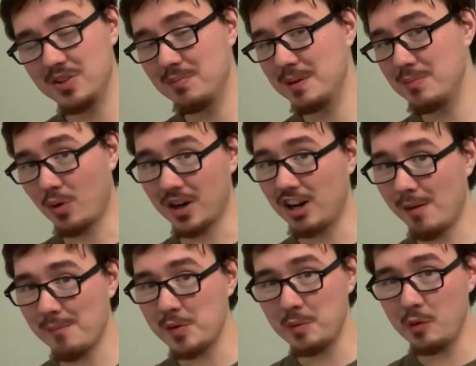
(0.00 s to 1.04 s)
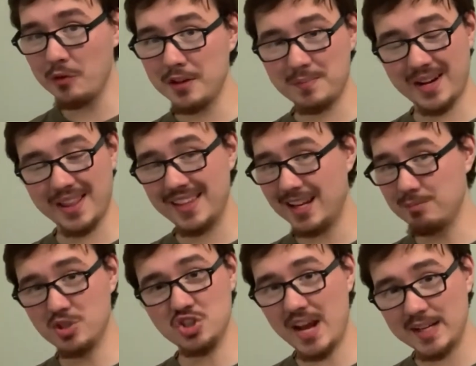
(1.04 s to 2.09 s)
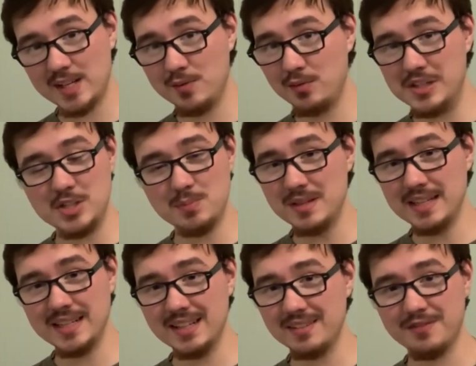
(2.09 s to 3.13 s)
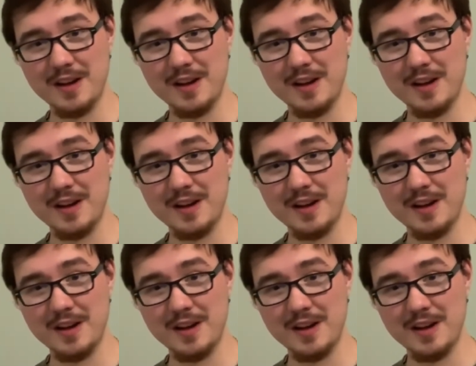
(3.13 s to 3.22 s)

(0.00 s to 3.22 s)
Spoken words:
you'd be more comfortable it, but I think objectively speaking,